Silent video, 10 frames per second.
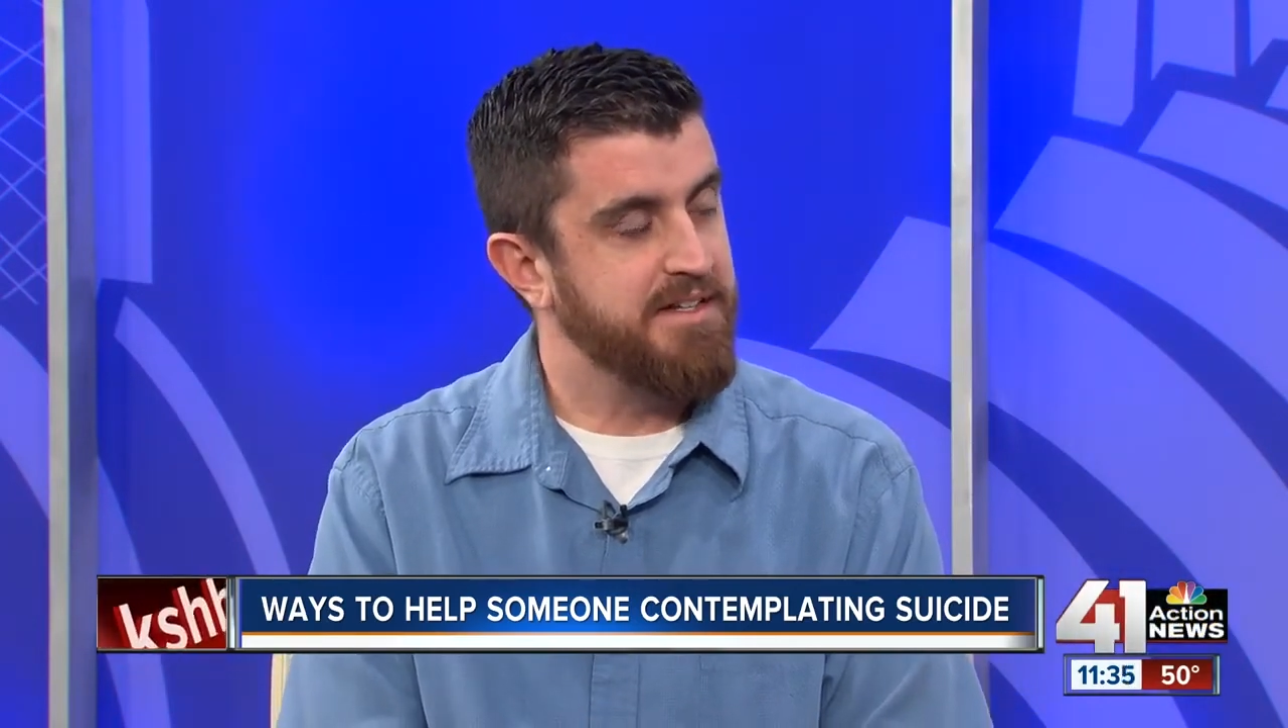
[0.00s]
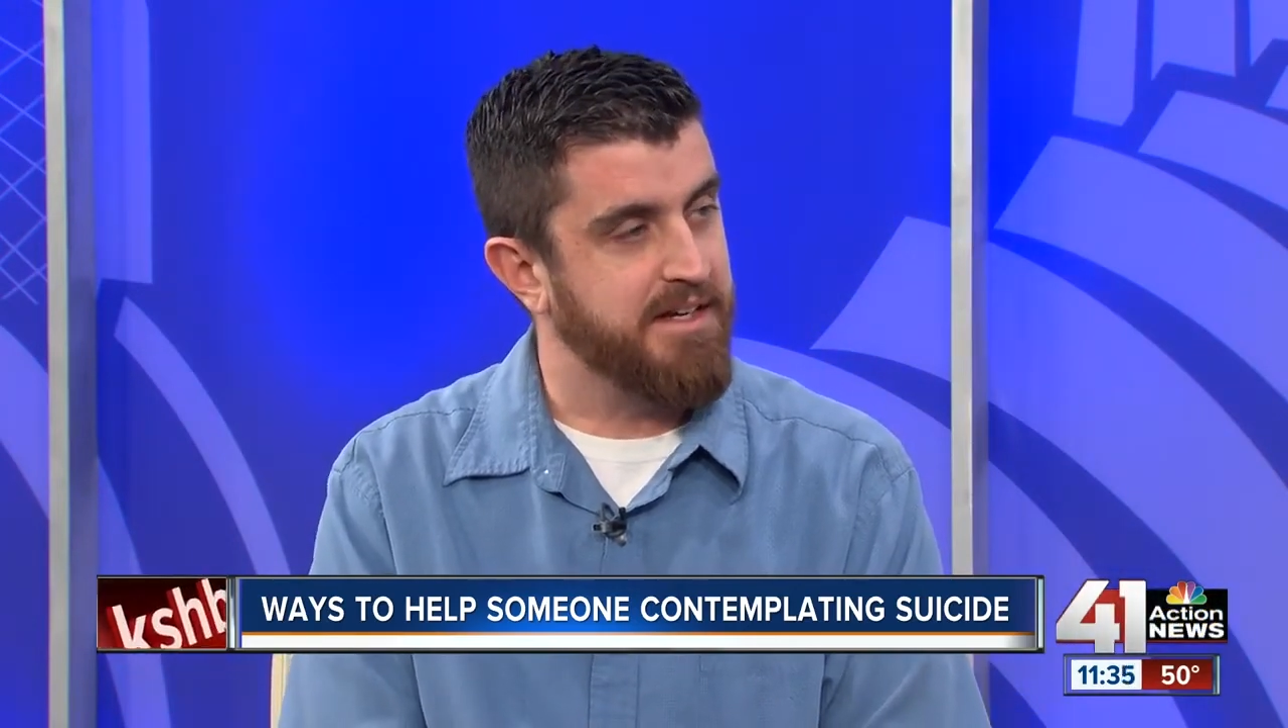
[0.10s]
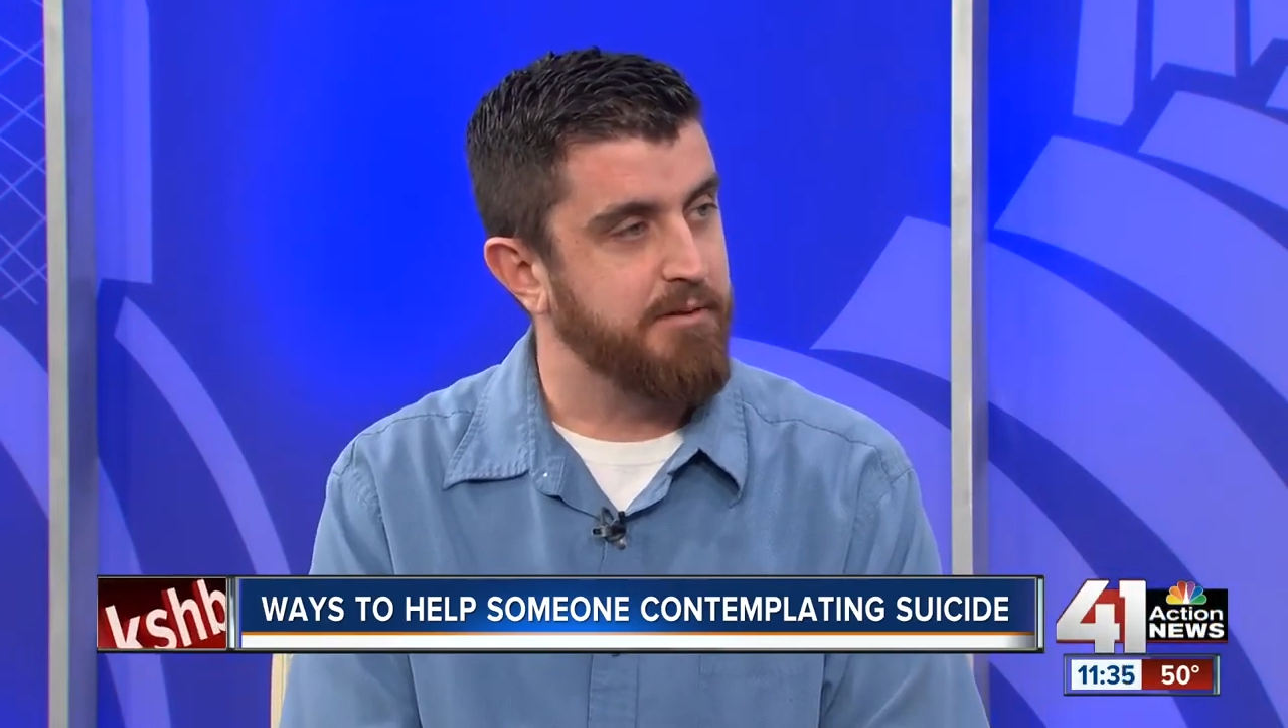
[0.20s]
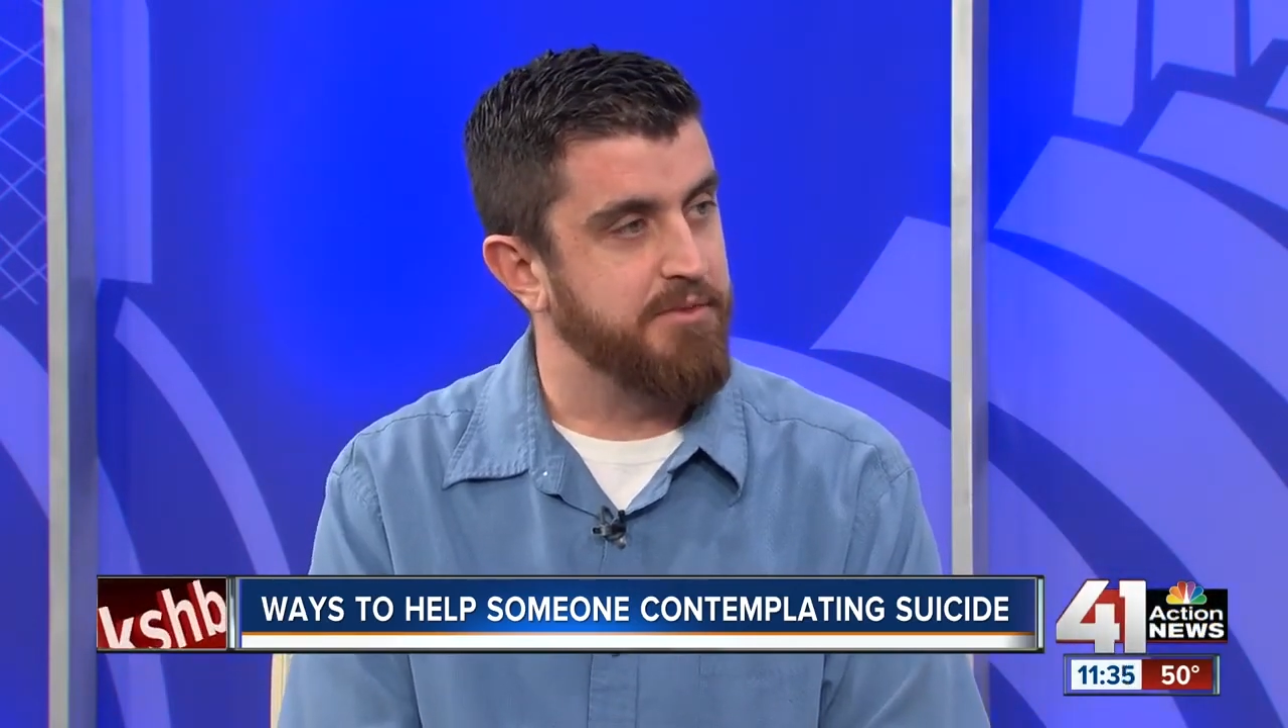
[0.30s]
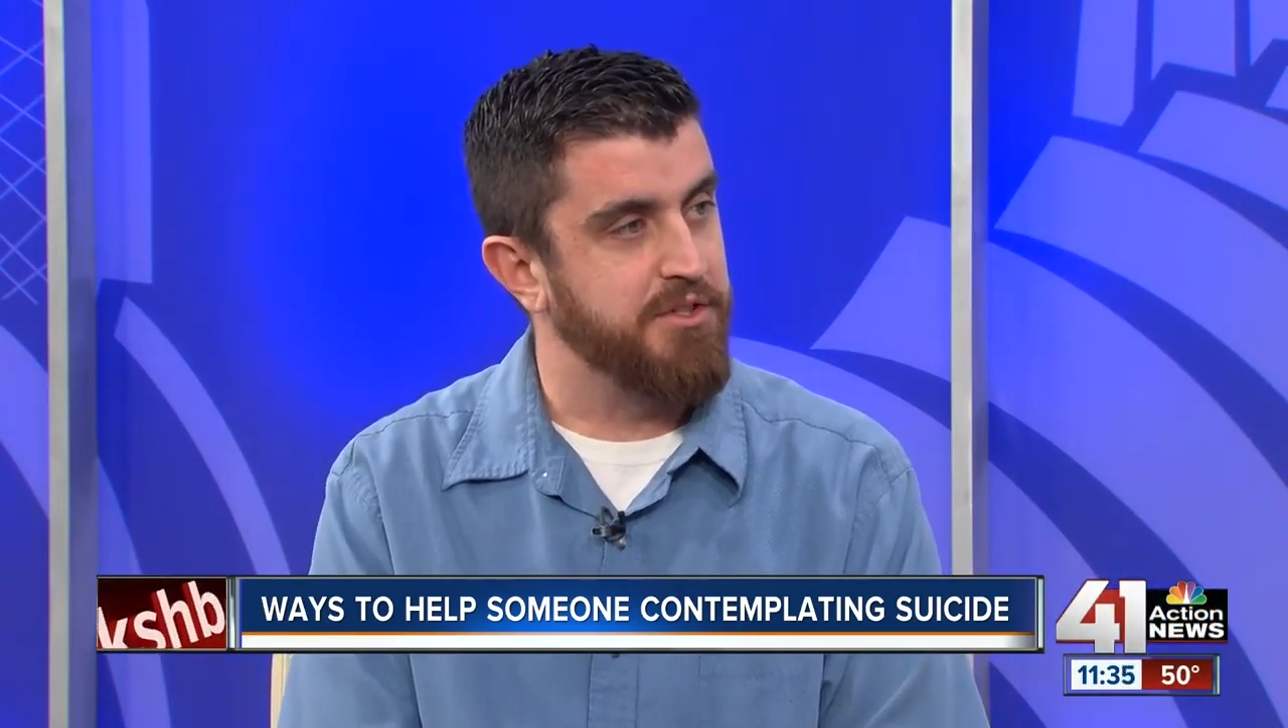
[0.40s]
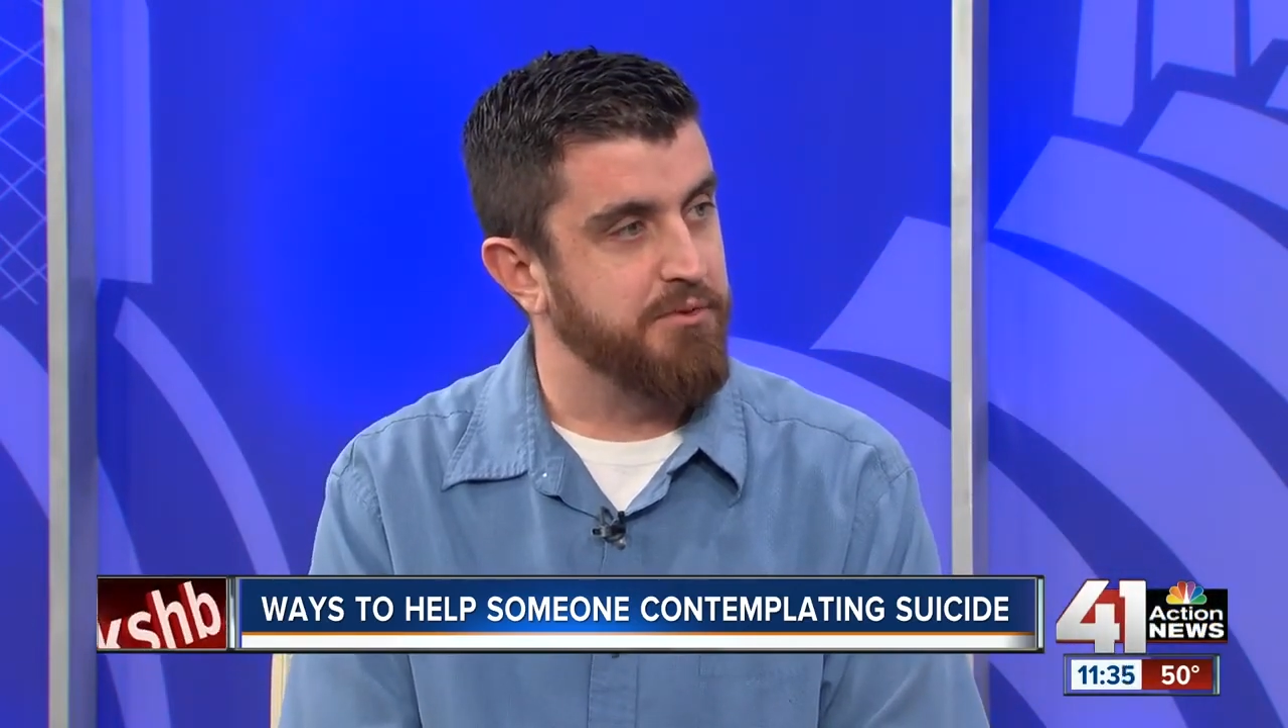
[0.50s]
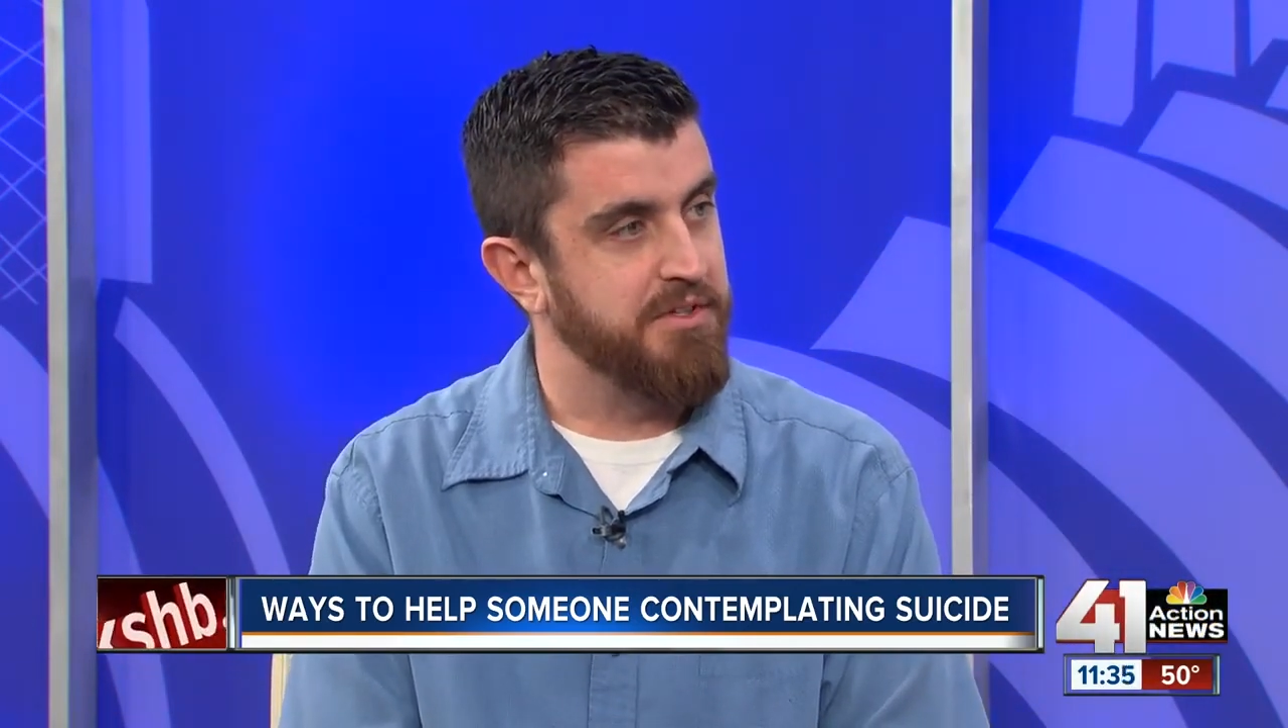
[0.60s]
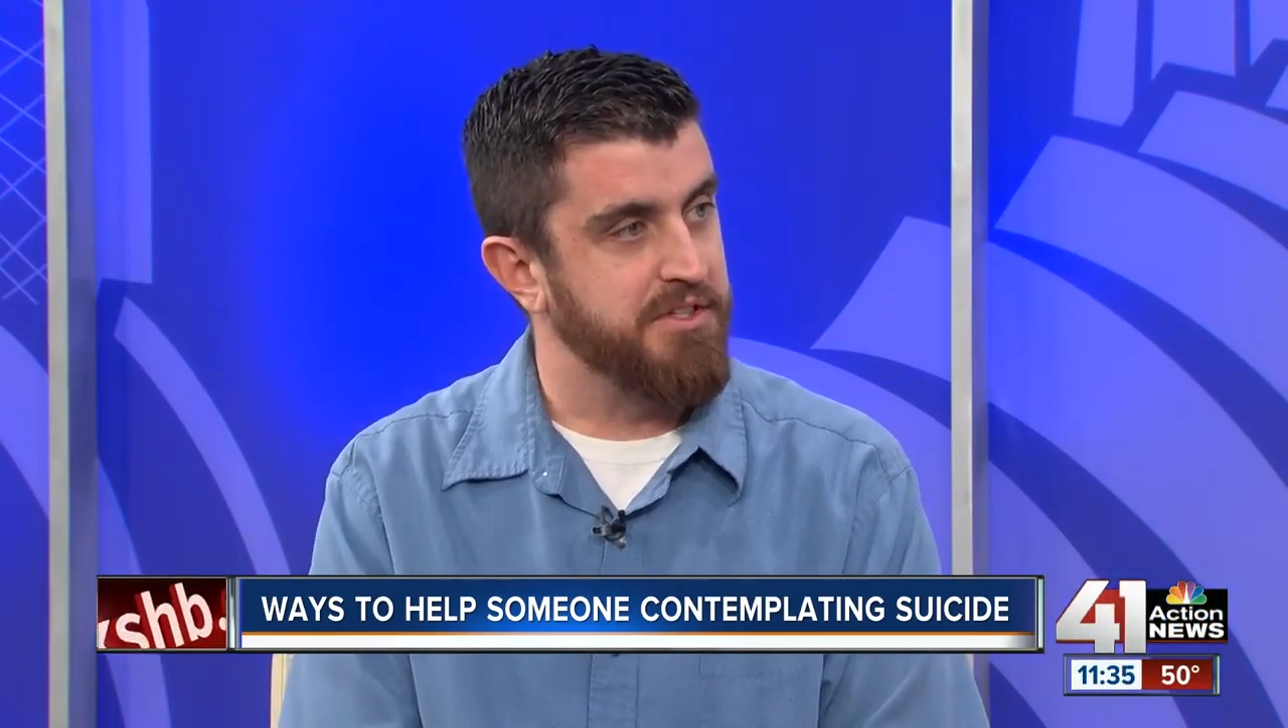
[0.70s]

to come to